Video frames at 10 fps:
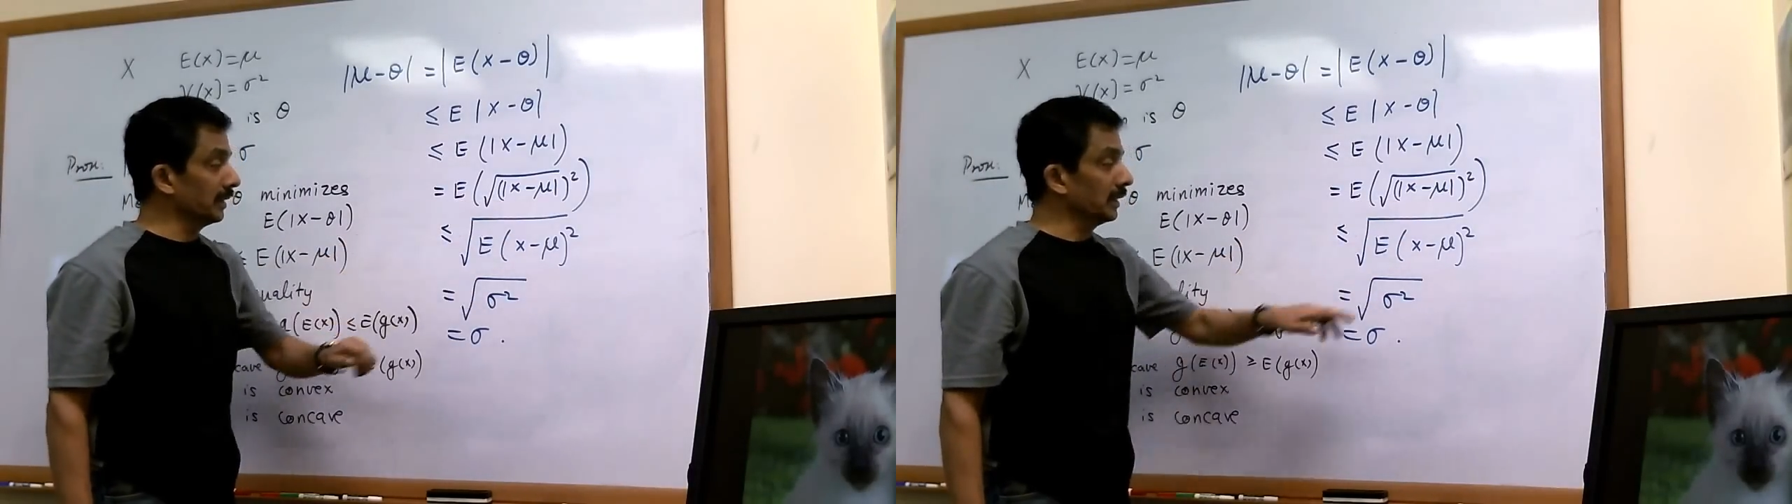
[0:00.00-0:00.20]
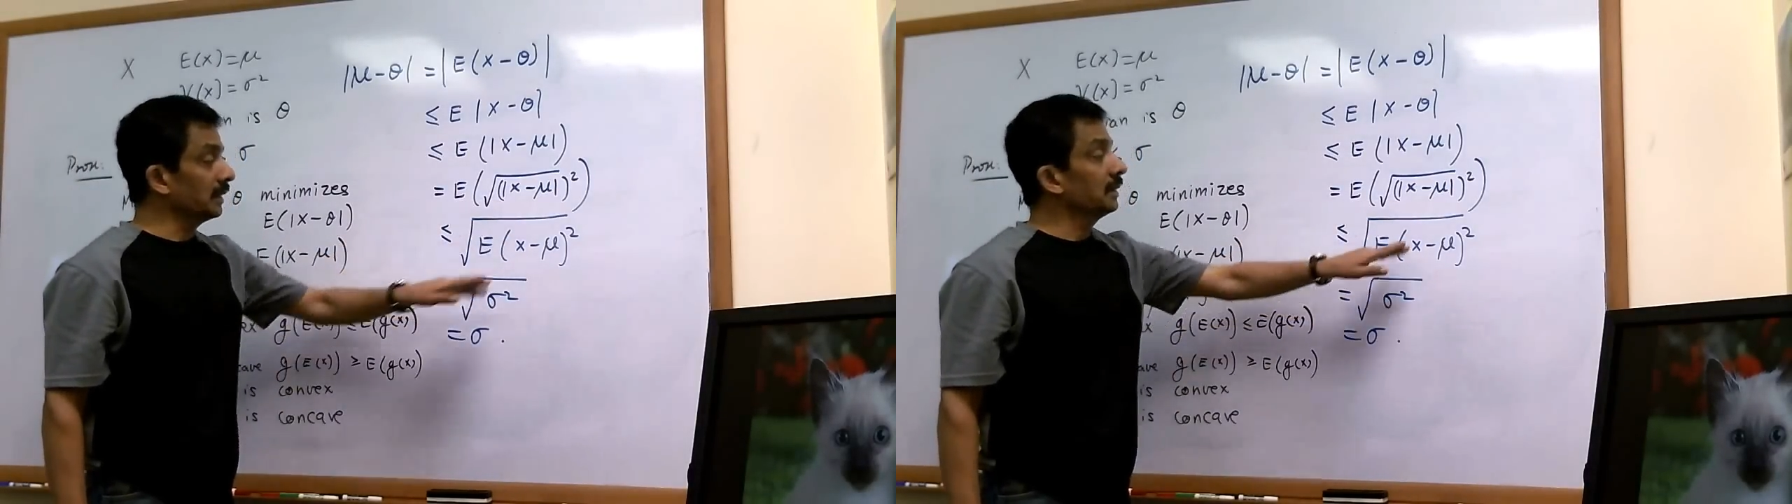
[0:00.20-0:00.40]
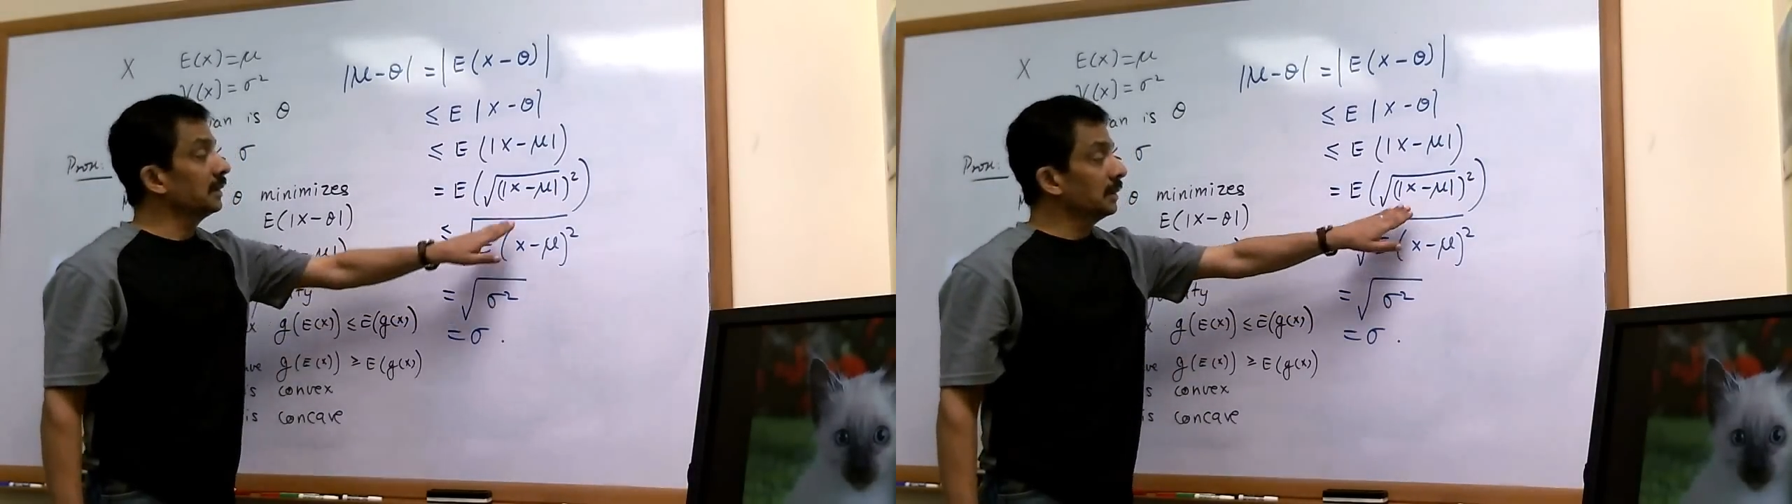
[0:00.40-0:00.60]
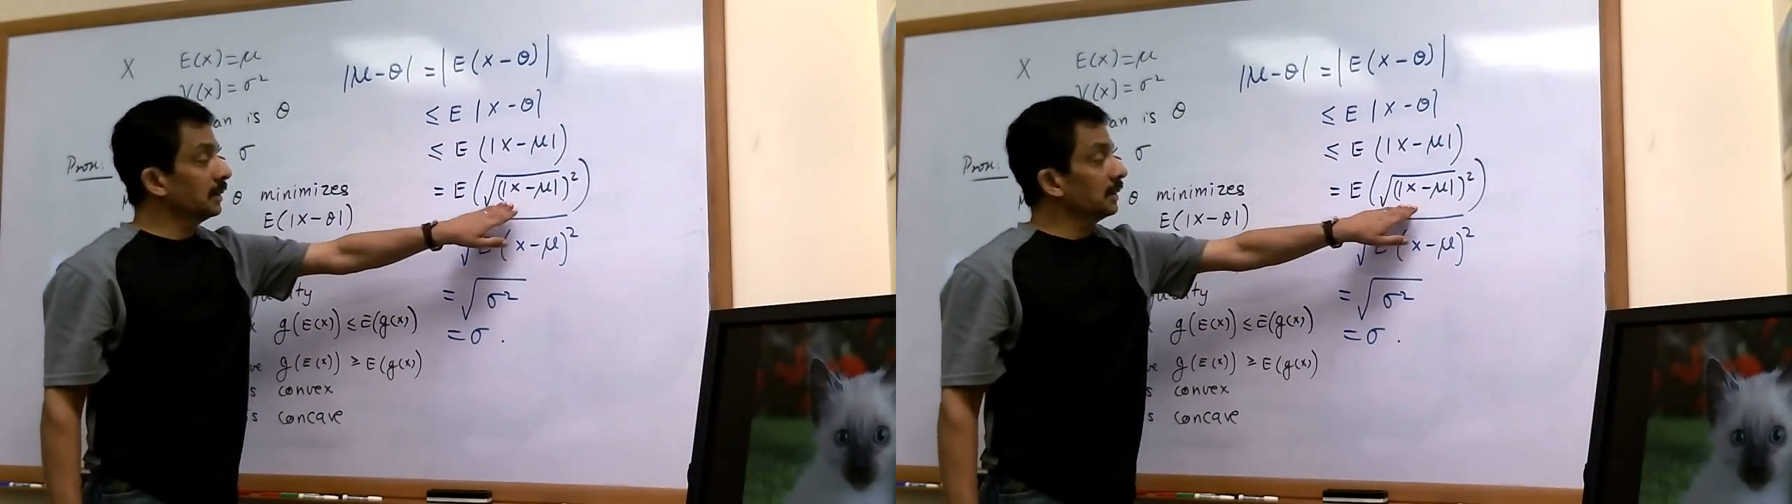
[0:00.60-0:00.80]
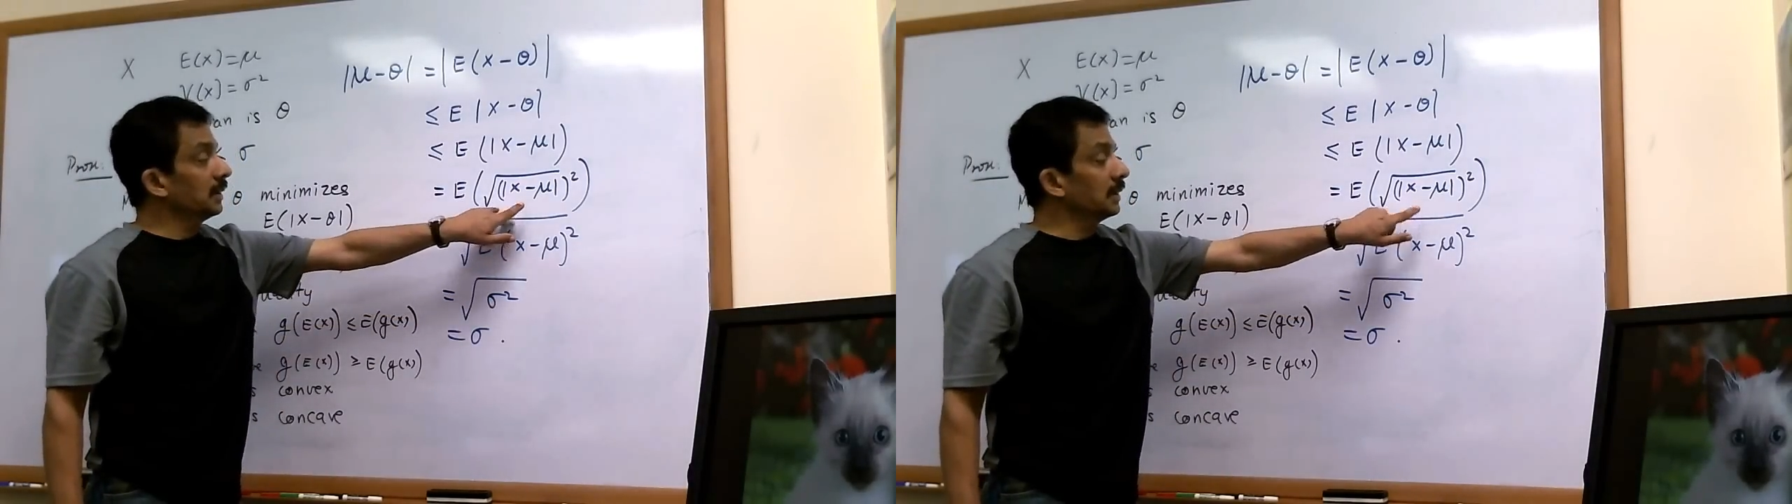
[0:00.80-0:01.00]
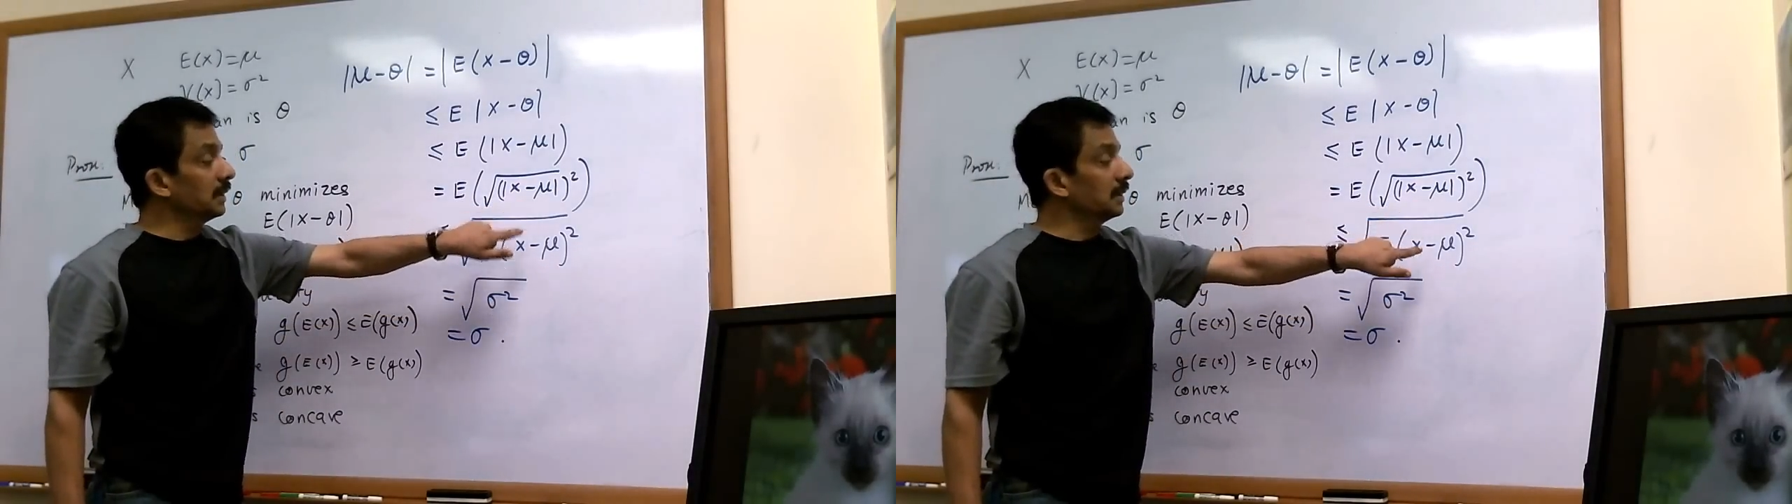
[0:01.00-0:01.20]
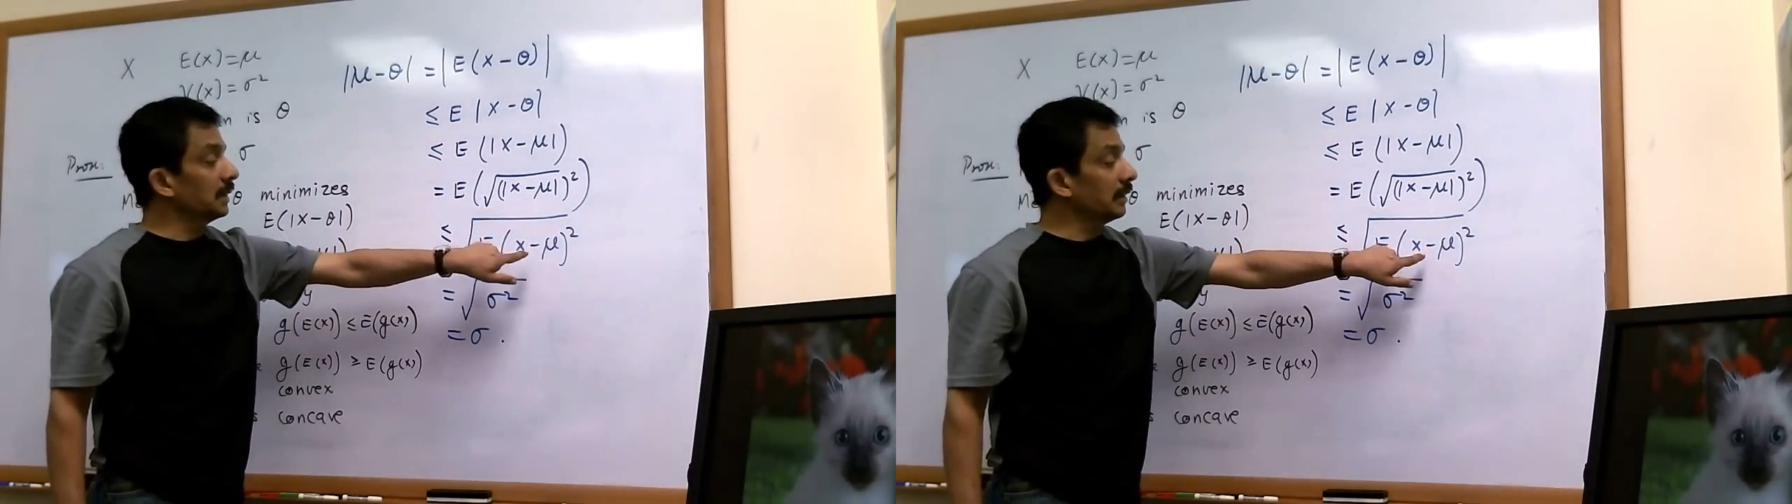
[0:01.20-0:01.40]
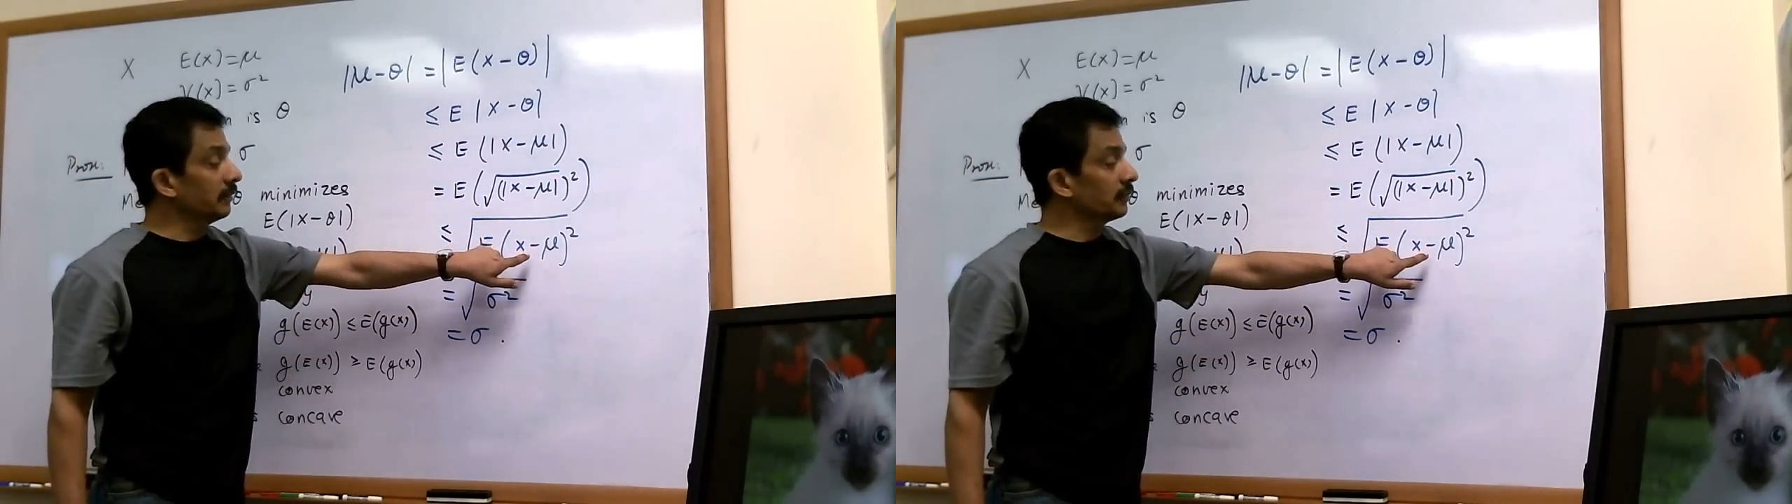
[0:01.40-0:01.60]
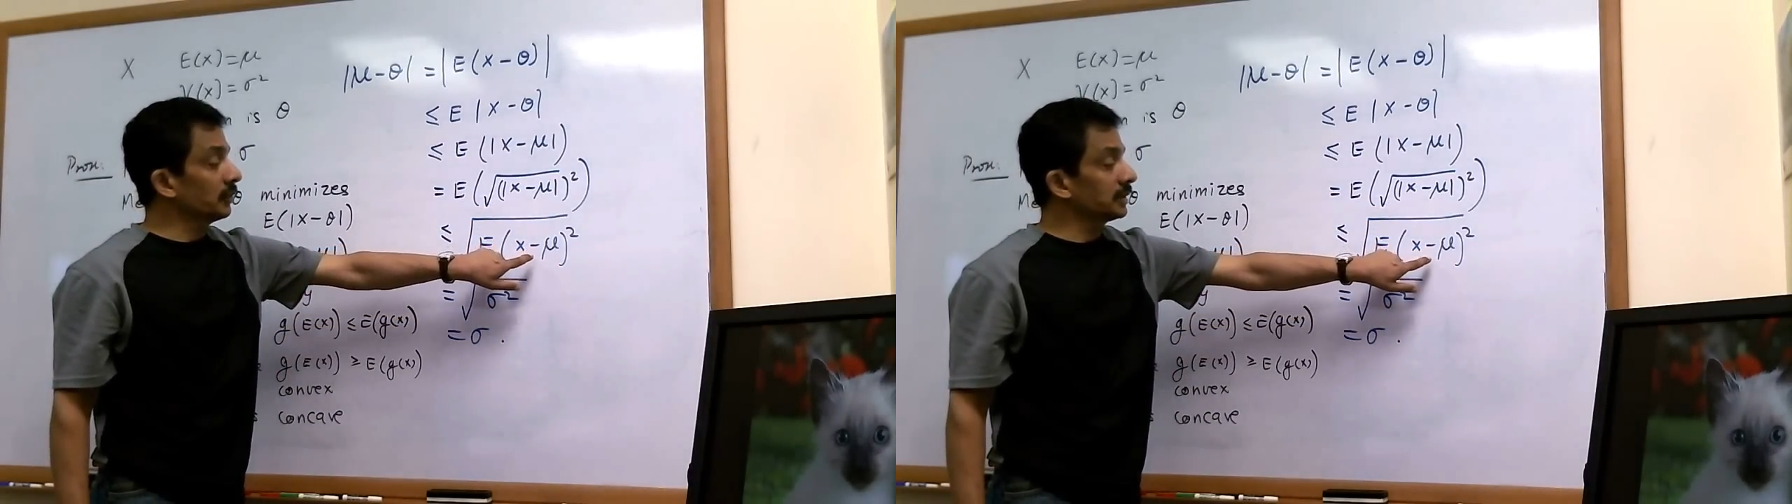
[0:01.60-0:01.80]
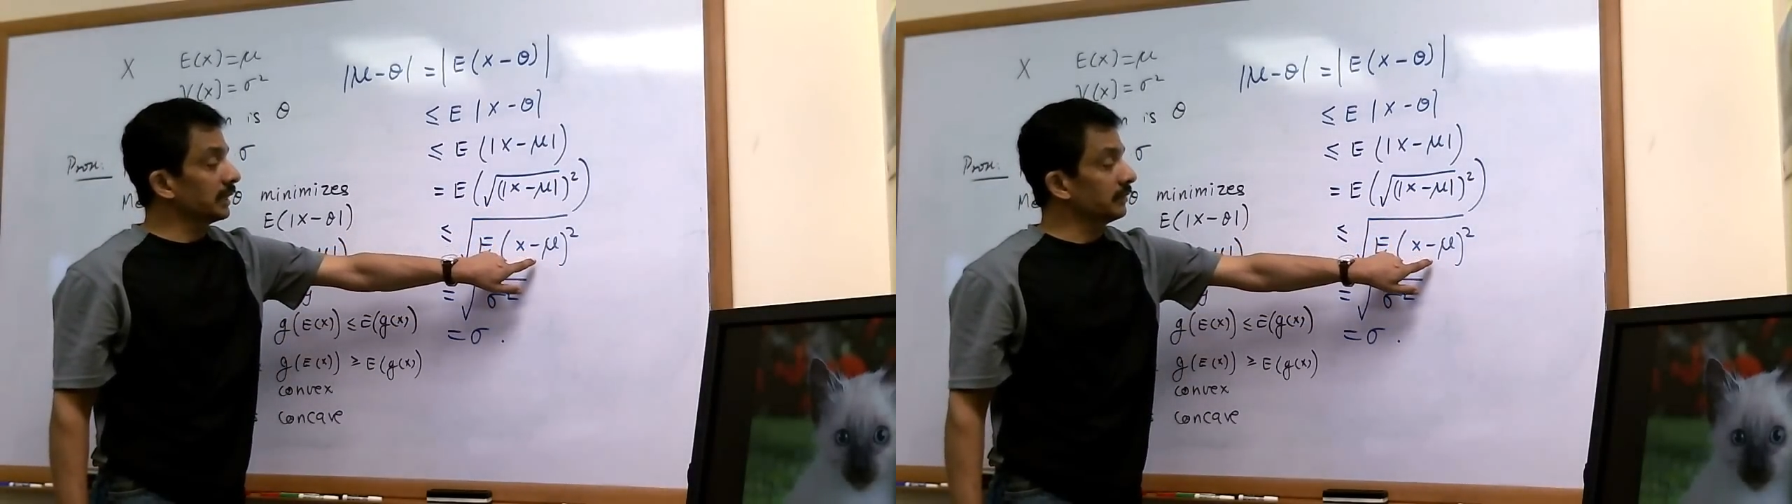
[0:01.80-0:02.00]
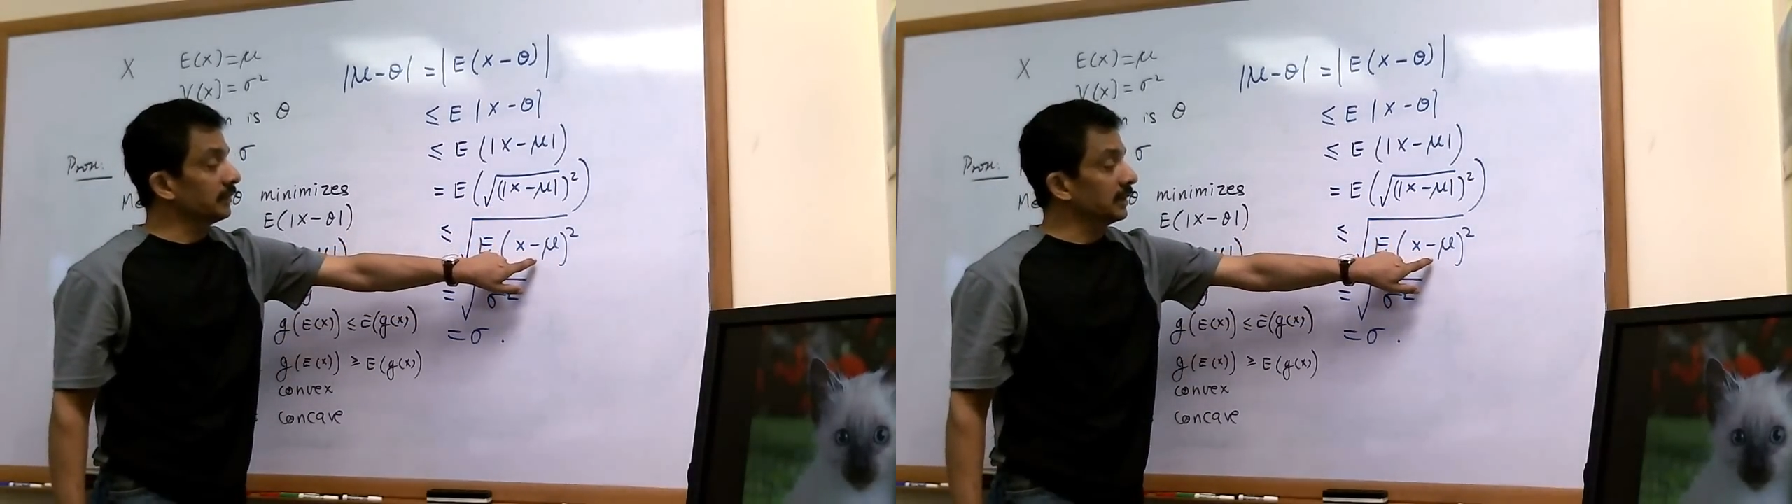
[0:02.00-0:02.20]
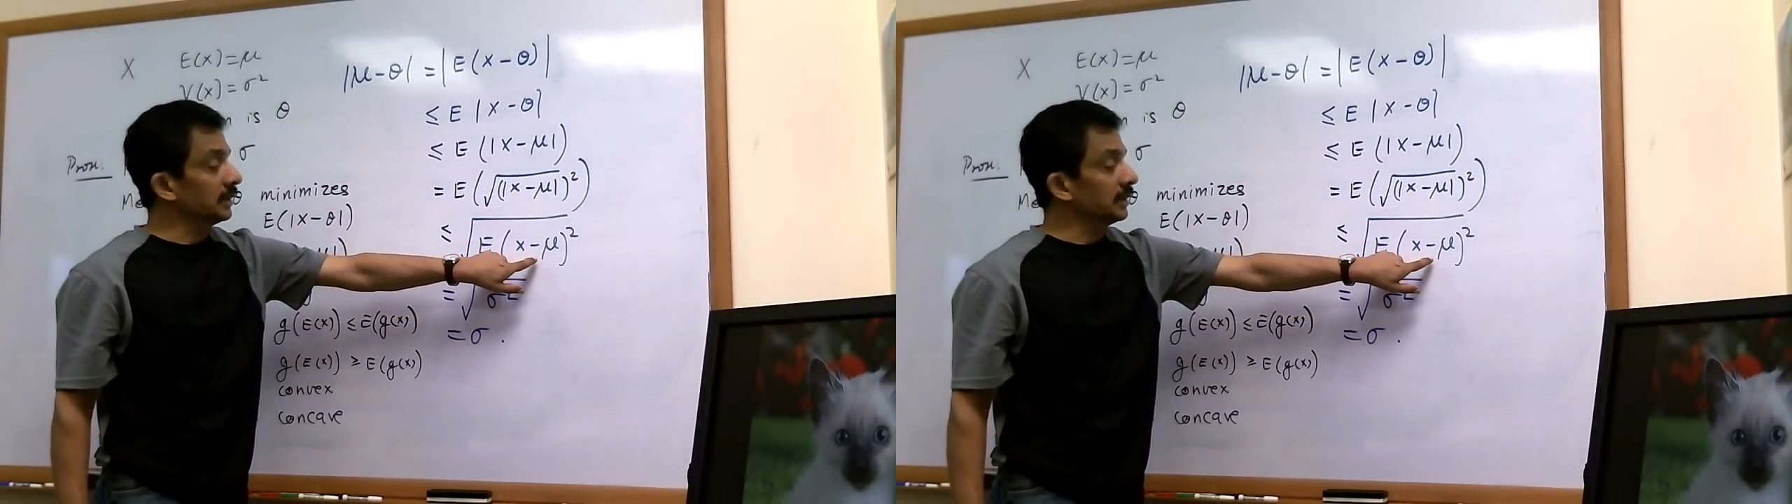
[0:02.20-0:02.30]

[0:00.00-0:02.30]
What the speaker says: there. Of course, I've